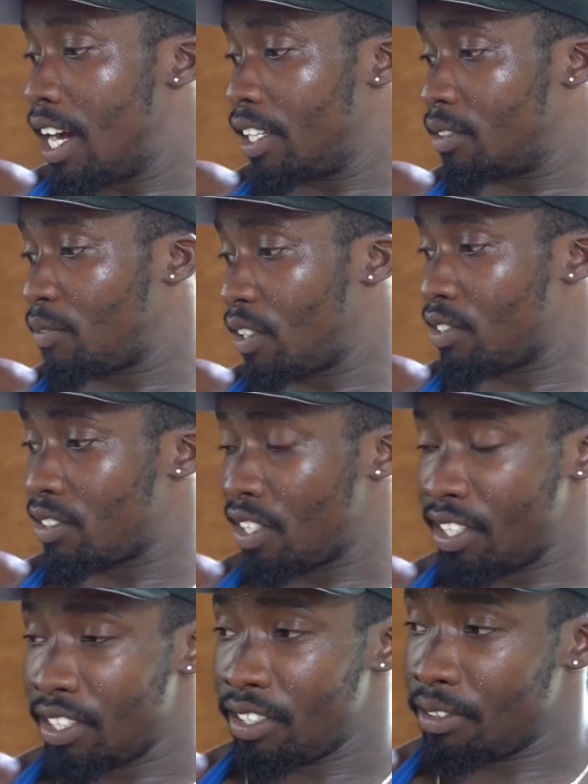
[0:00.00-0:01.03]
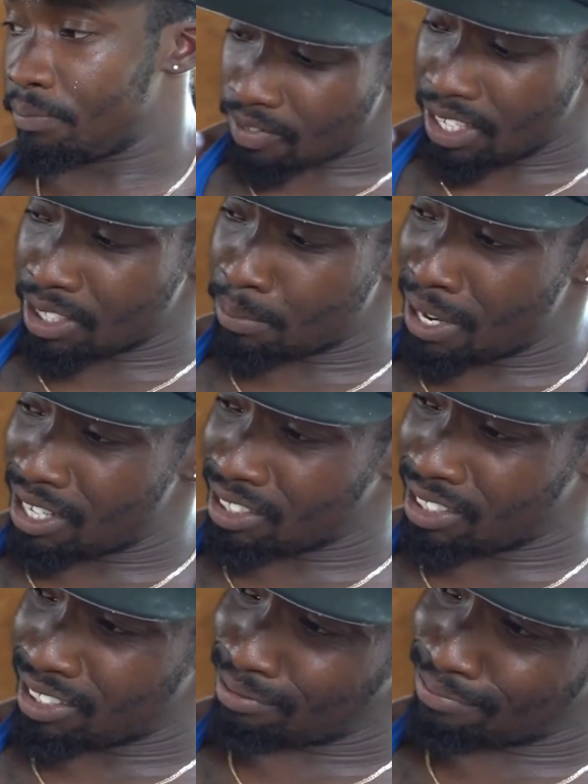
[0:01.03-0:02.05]
It's very sturdy. It's about a
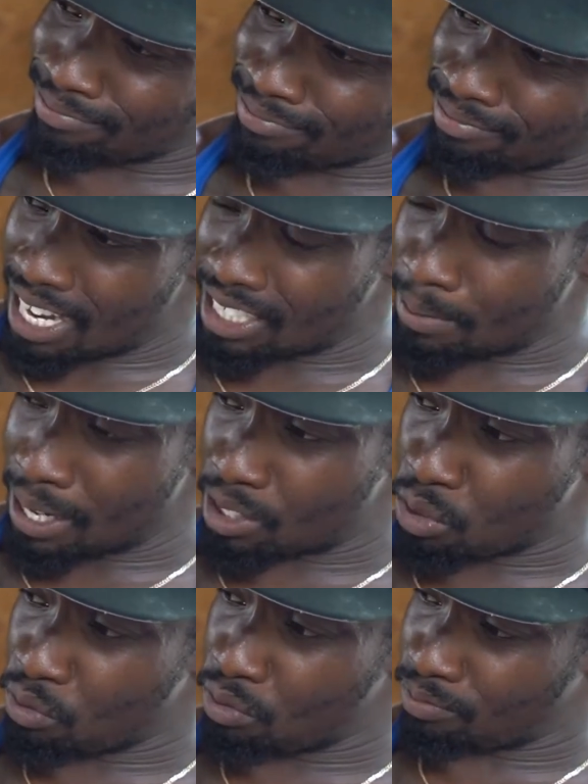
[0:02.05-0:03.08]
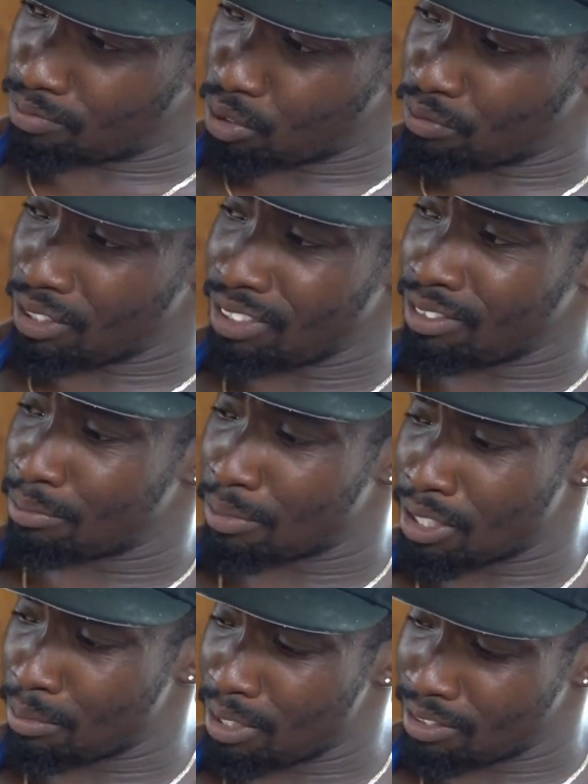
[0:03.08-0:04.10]
good, I say about two feet
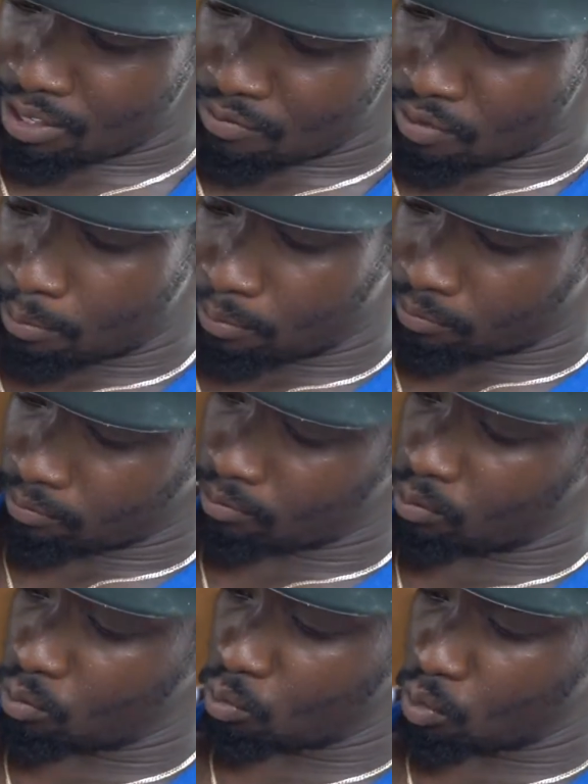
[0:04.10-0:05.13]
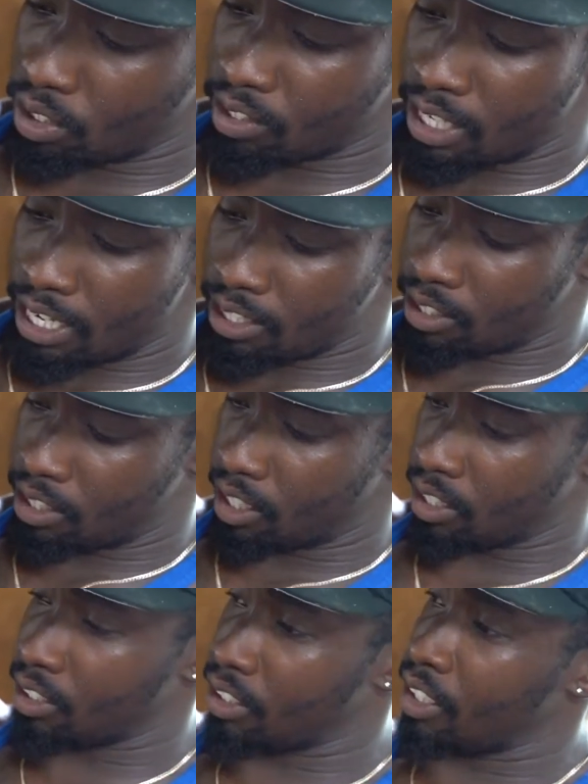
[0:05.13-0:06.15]
measurement from one end to the
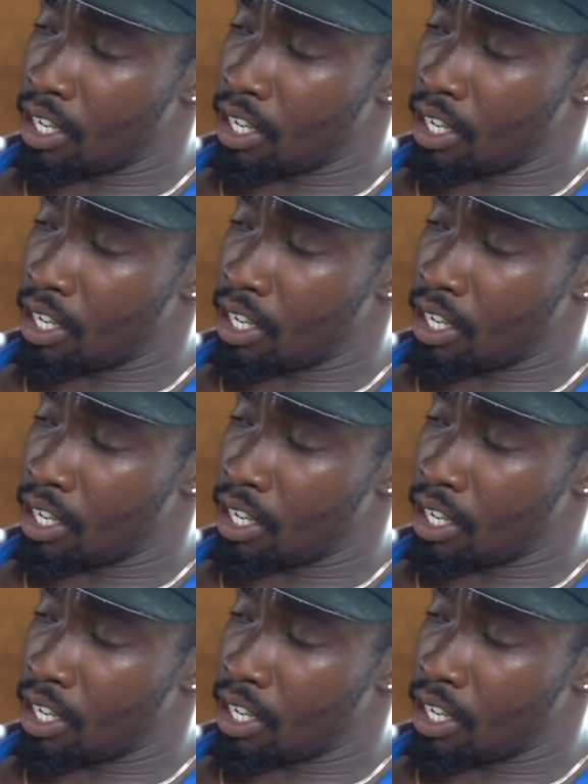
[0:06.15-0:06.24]
other.